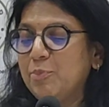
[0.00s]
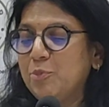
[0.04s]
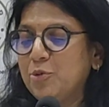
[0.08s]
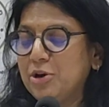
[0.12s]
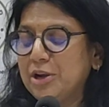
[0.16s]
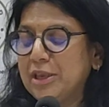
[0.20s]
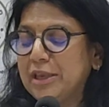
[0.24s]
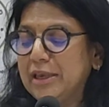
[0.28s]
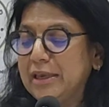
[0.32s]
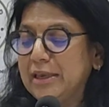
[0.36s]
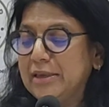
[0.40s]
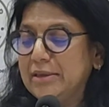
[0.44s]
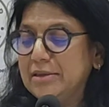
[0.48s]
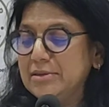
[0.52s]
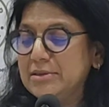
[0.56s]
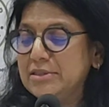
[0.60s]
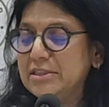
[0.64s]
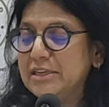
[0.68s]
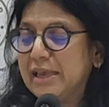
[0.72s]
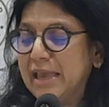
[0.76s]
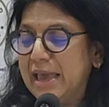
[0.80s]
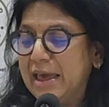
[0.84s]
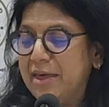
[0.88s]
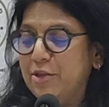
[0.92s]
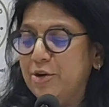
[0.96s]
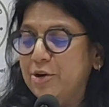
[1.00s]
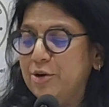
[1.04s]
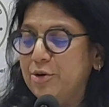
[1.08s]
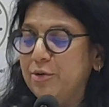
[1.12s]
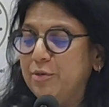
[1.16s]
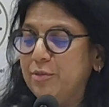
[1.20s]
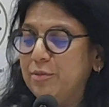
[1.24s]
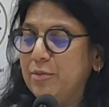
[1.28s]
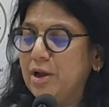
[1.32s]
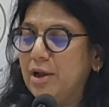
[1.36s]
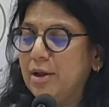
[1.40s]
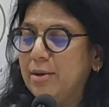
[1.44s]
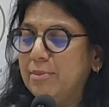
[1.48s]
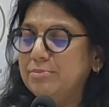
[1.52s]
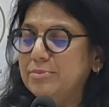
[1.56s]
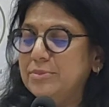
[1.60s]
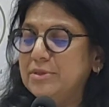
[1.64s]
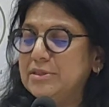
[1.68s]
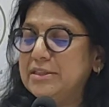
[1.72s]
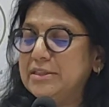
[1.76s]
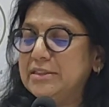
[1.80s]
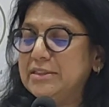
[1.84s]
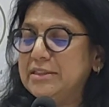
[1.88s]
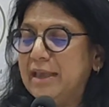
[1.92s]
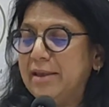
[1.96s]
working together
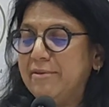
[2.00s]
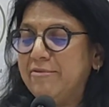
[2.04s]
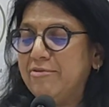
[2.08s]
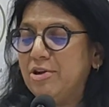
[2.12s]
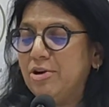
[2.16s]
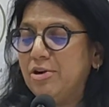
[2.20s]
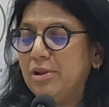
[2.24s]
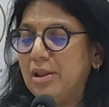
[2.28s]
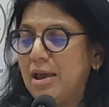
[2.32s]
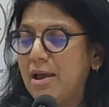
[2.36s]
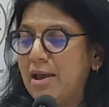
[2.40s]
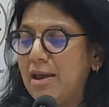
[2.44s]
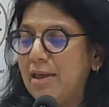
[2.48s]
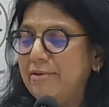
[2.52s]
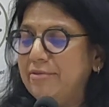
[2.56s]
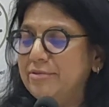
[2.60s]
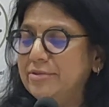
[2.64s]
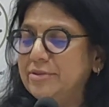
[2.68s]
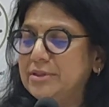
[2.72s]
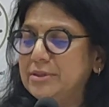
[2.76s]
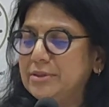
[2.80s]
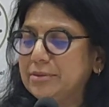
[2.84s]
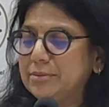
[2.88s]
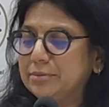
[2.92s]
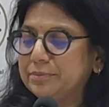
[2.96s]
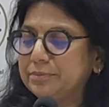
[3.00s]
to save their lives.